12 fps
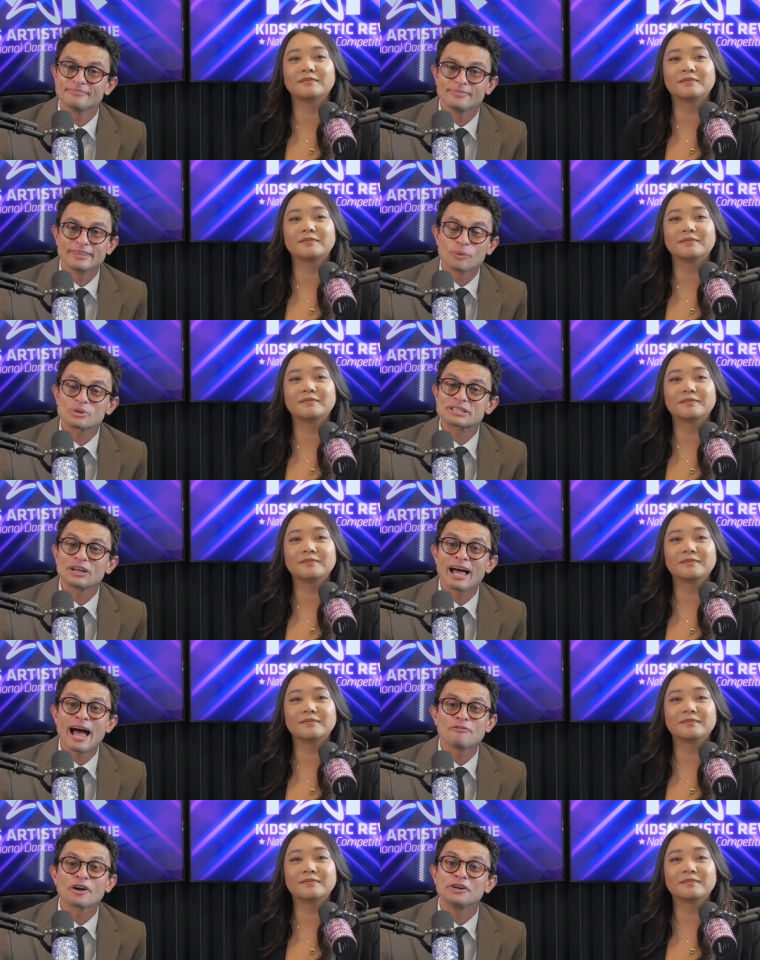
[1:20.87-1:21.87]
Speaker 1: Now, we still
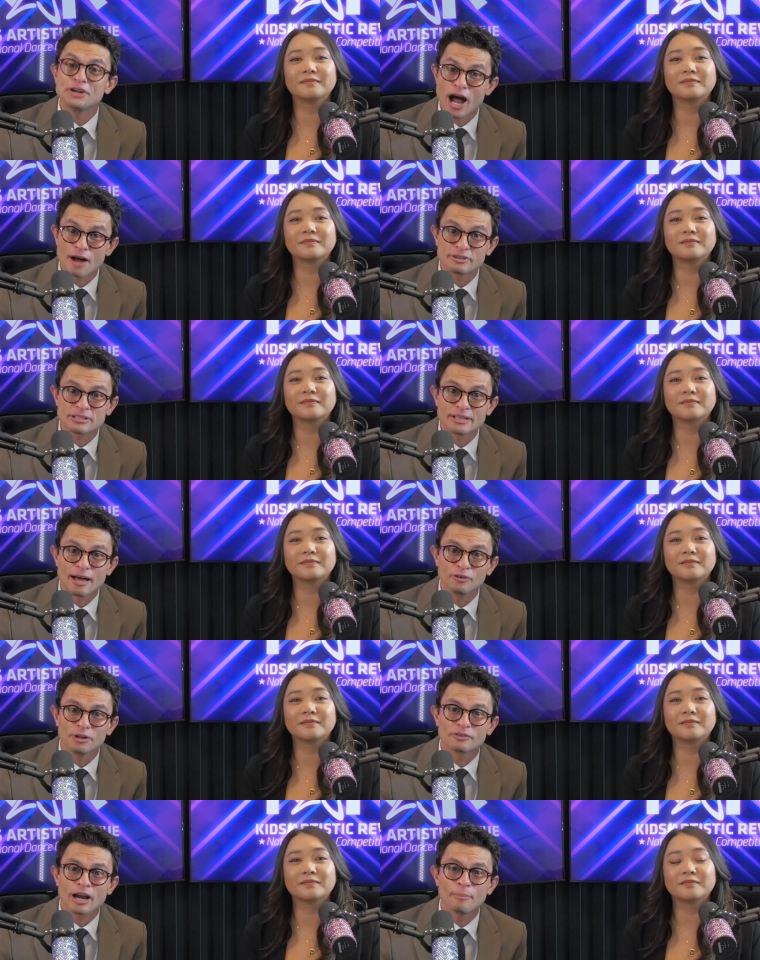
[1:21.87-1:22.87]
have our novice
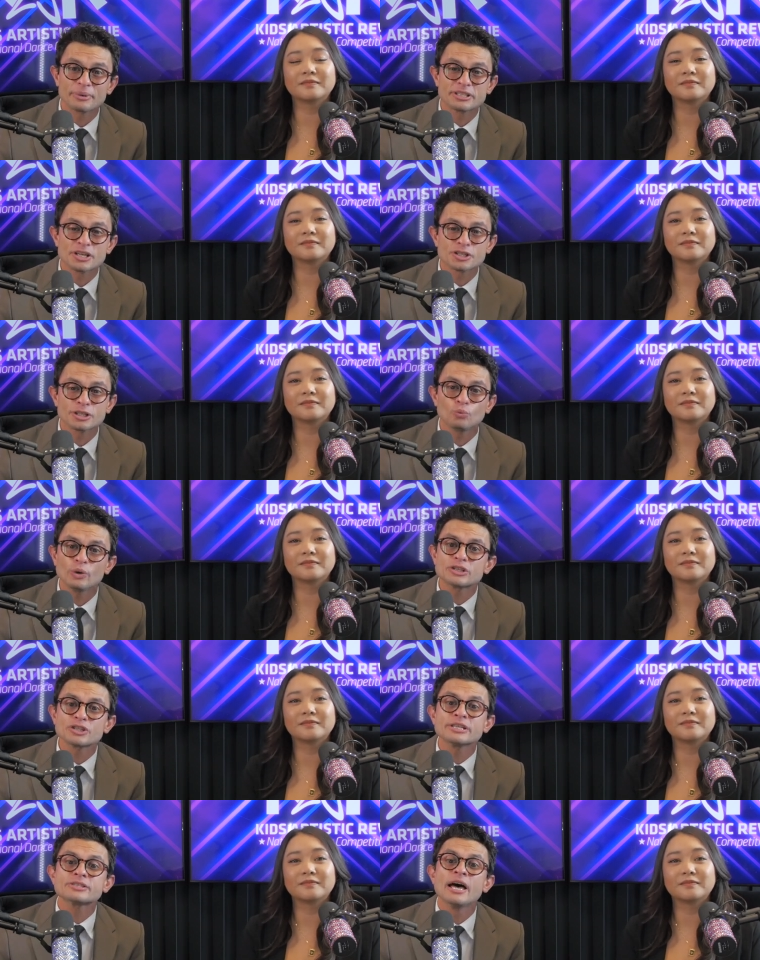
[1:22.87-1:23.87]
level of competition,
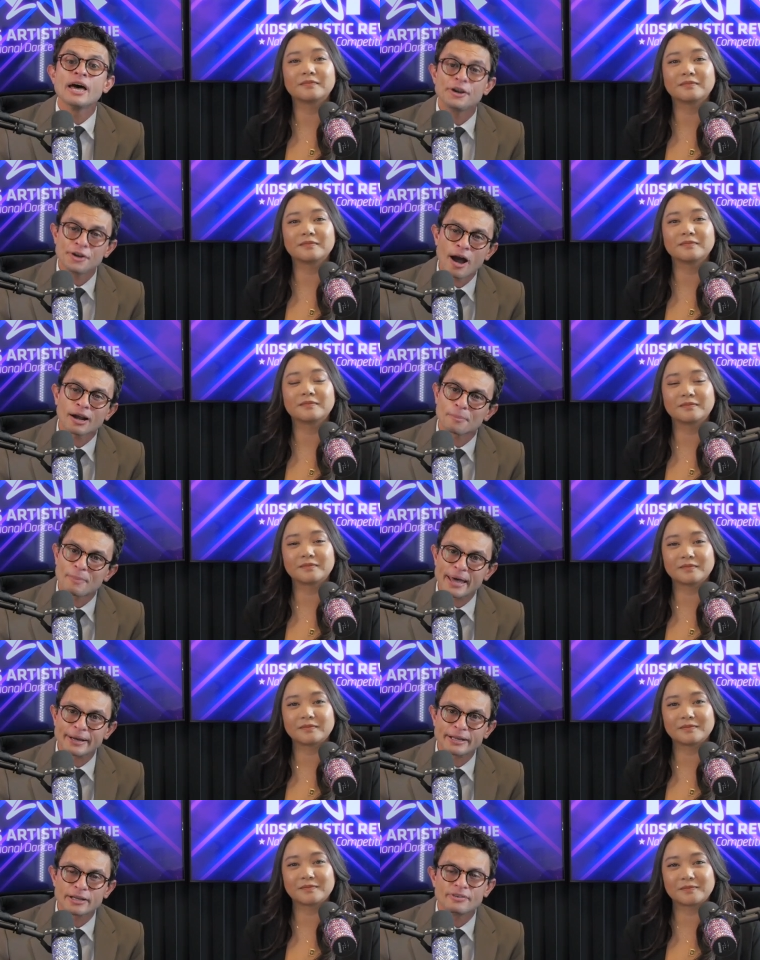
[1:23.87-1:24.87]
which is non
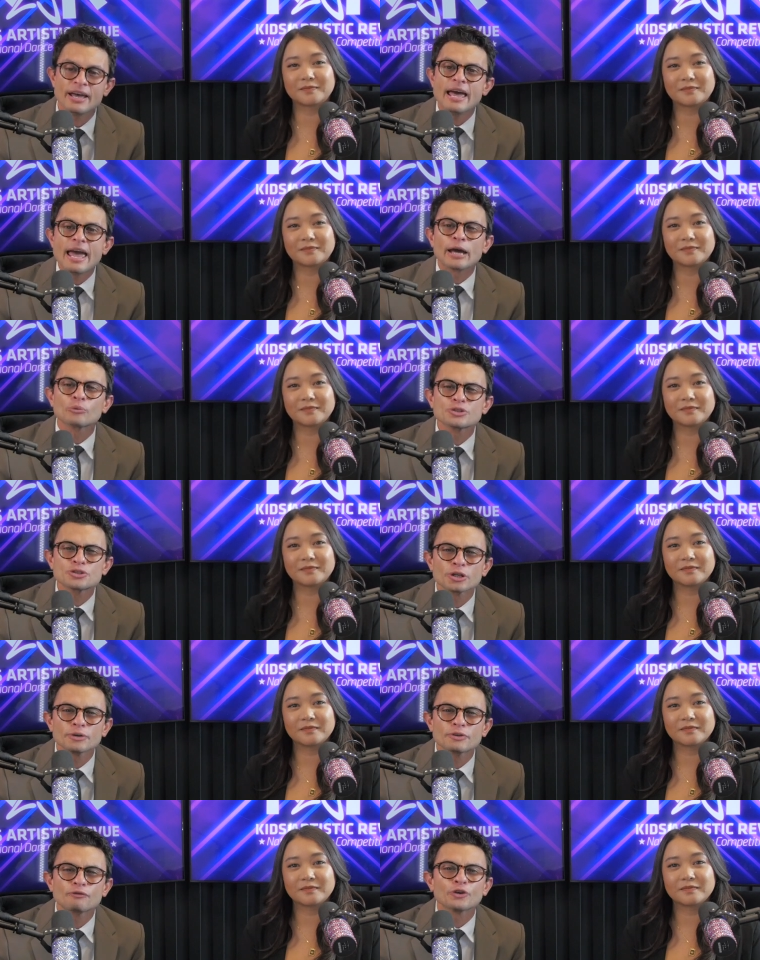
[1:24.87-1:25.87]
competitive and
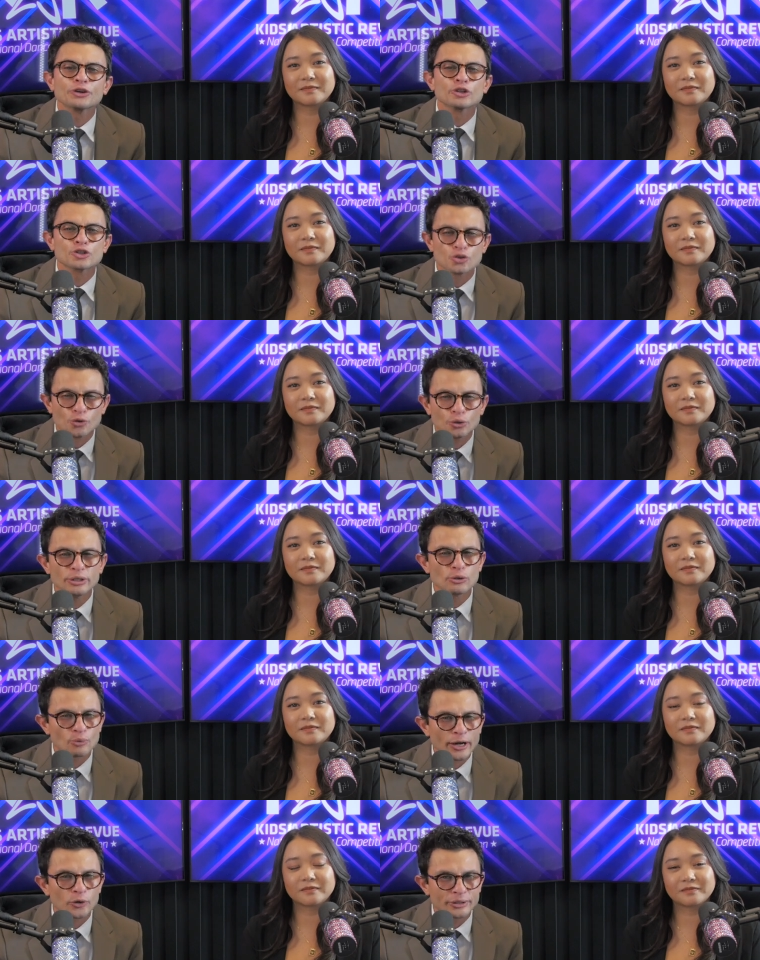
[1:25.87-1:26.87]
reserved for your truly
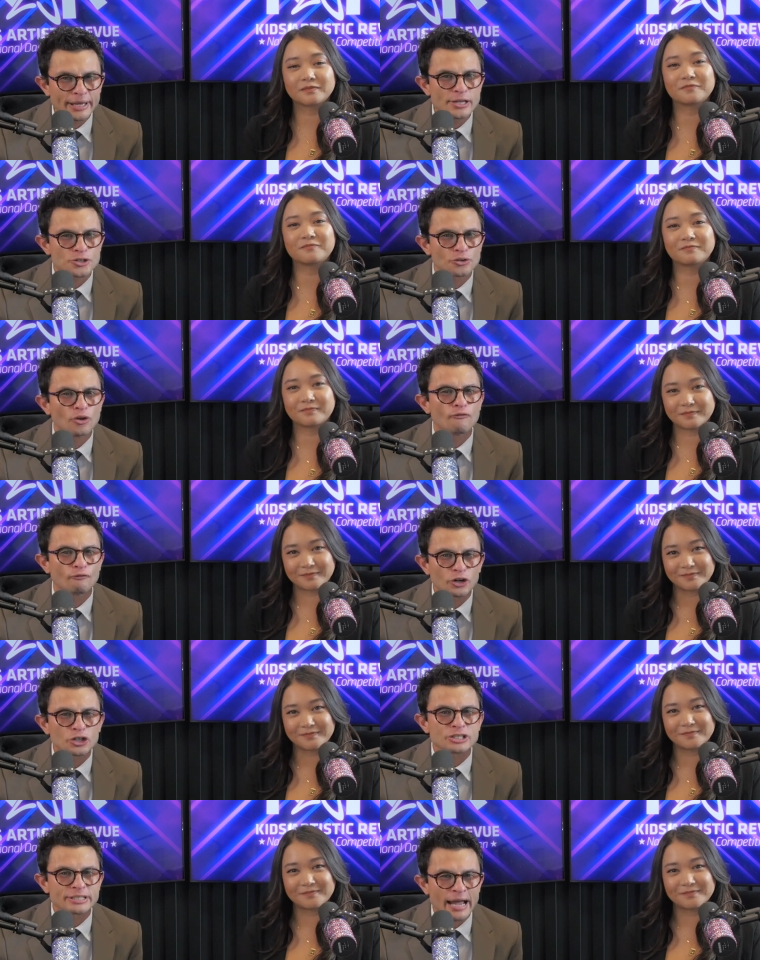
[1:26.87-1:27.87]
recreational
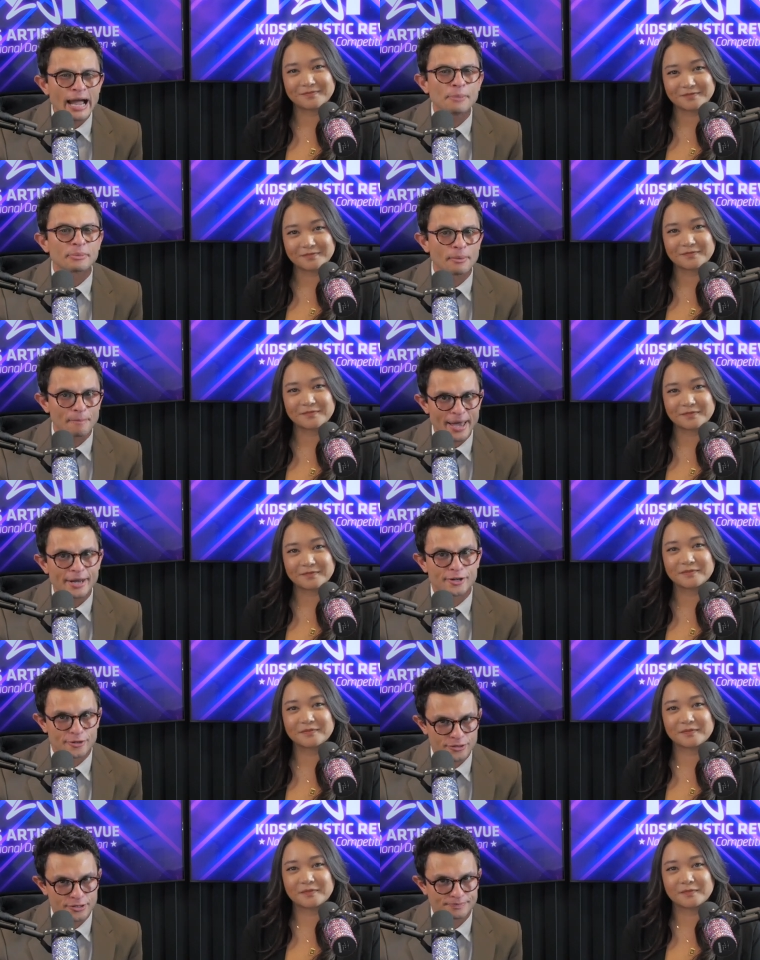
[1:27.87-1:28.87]
first time
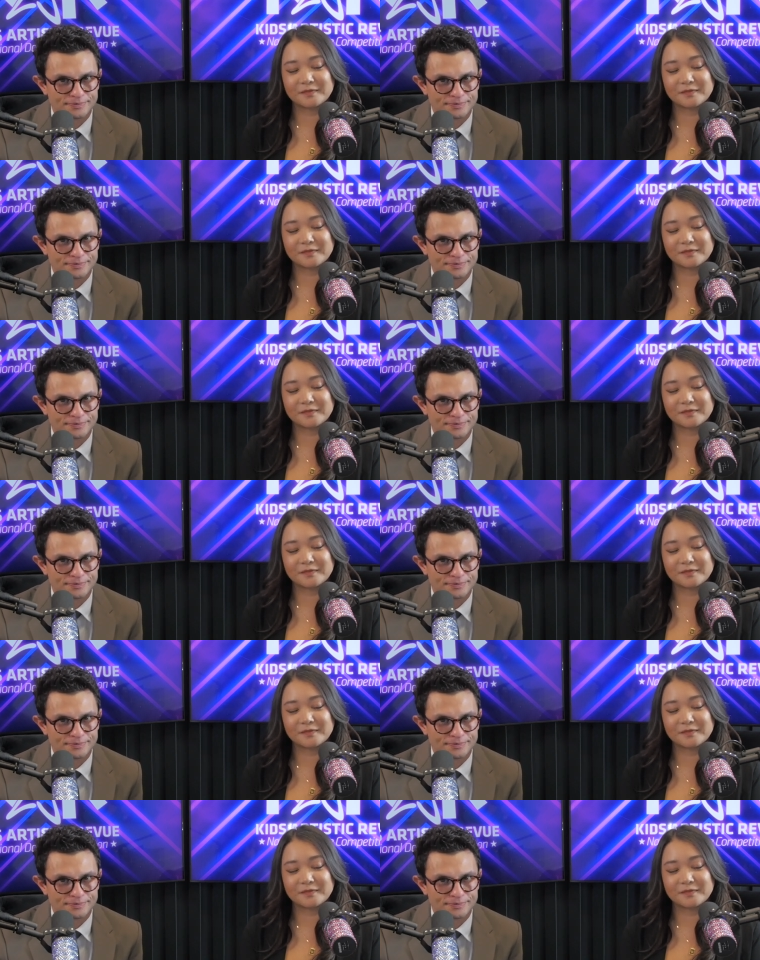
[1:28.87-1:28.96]
competitors.